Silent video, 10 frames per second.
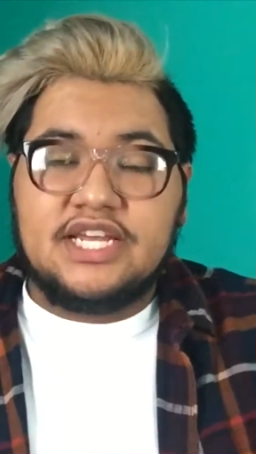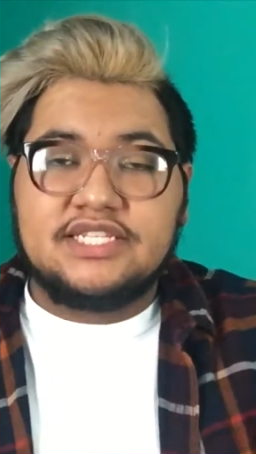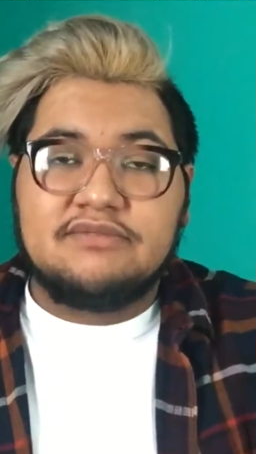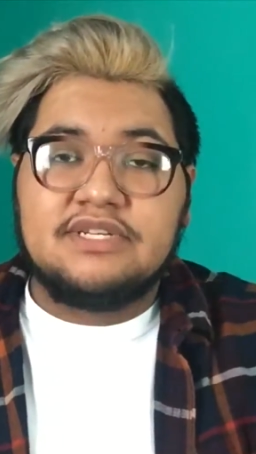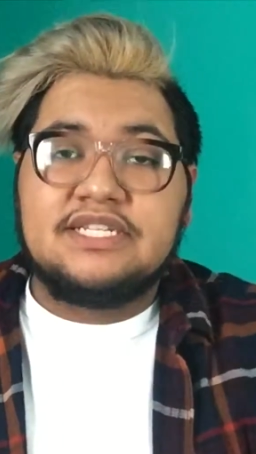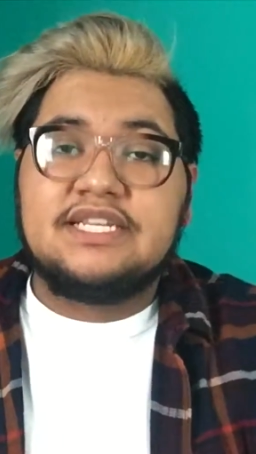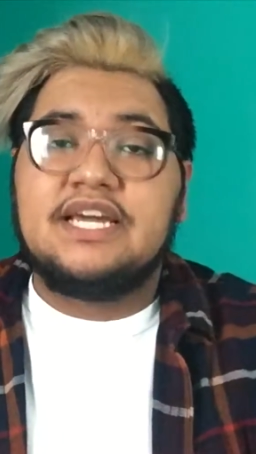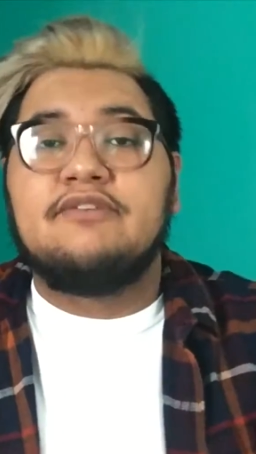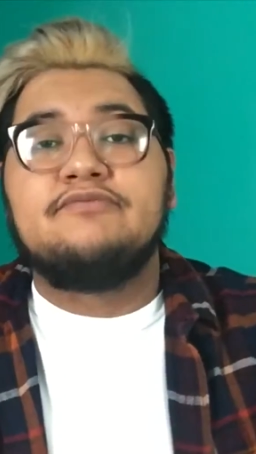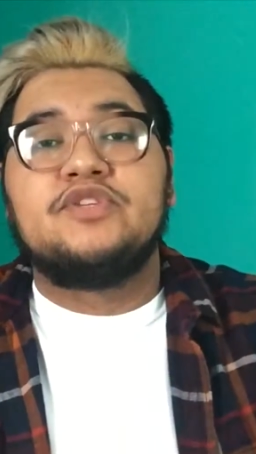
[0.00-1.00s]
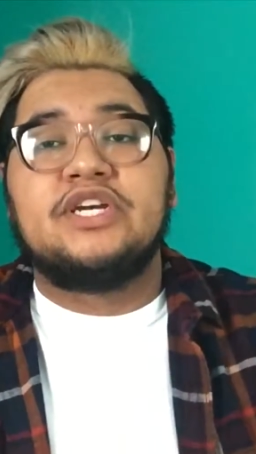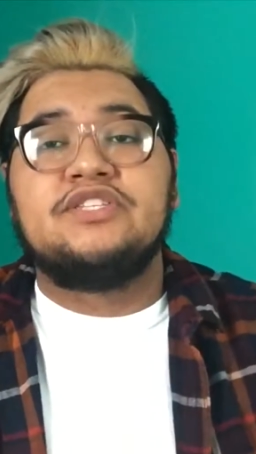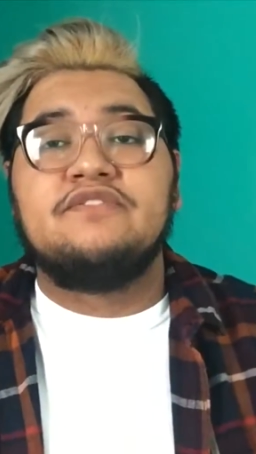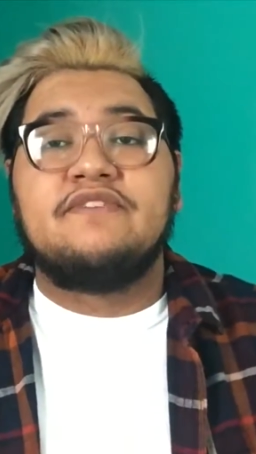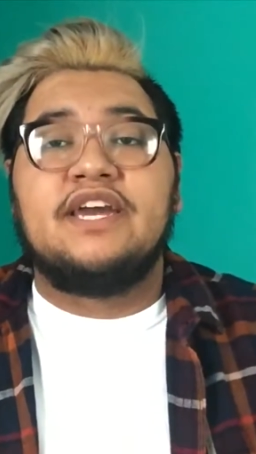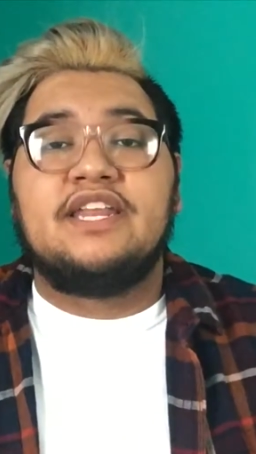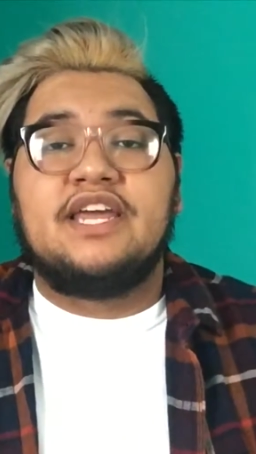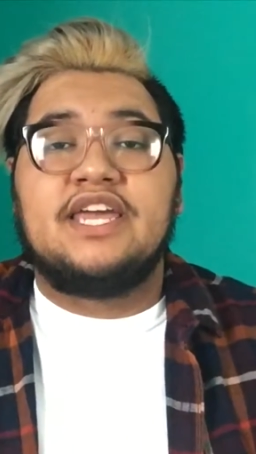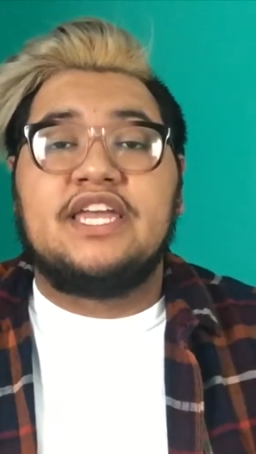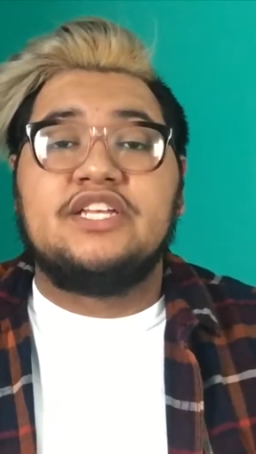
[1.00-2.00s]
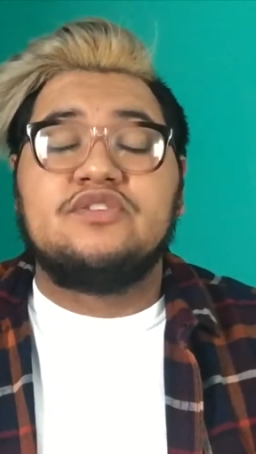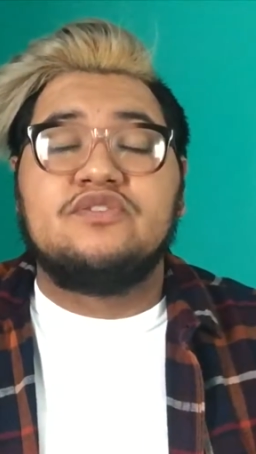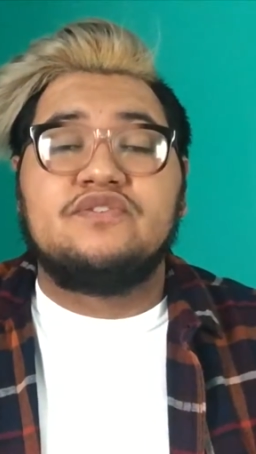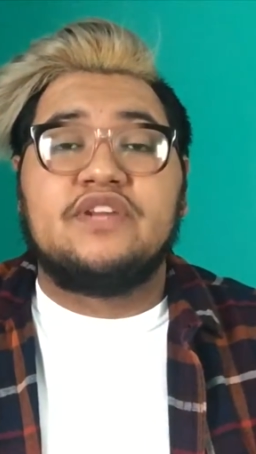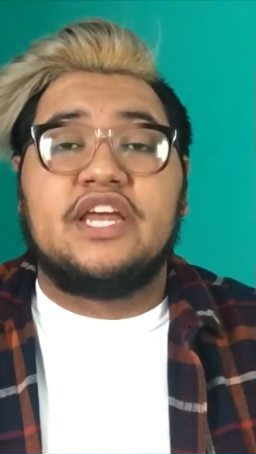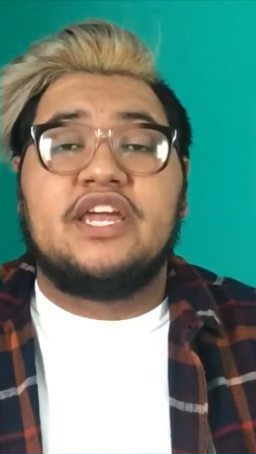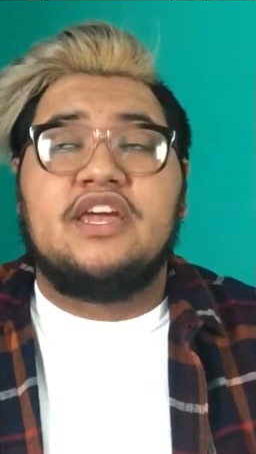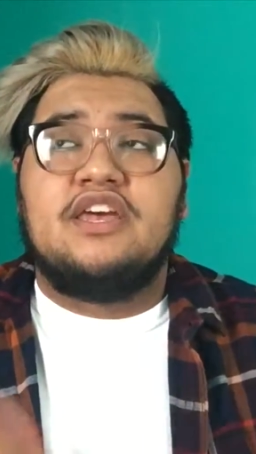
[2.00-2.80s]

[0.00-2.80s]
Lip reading: Like sometimes like I'm trying to find like any tools for like